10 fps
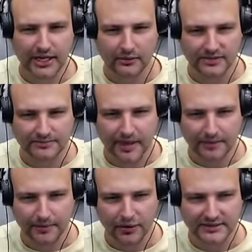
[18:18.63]
Can we
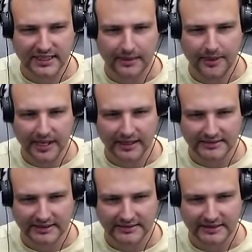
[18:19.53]
spank Pyrosami, A K
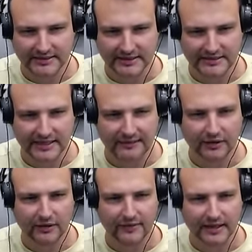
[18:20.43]
six six six
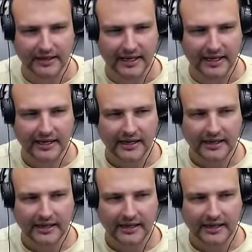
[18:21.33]
devil over there?